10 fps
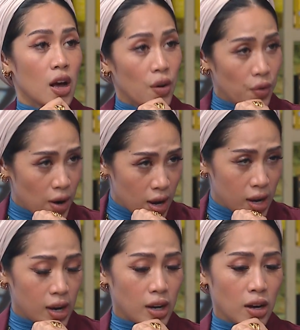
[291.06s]
Yeah.
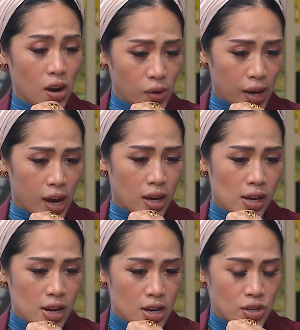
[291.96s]
Right. Okay.
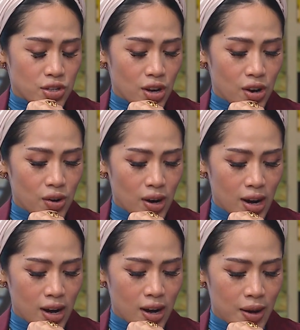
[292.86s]
So
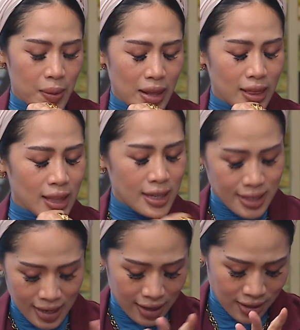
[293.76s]

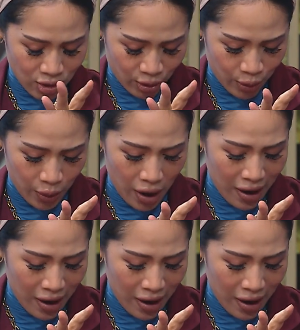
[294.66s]
let's take us through.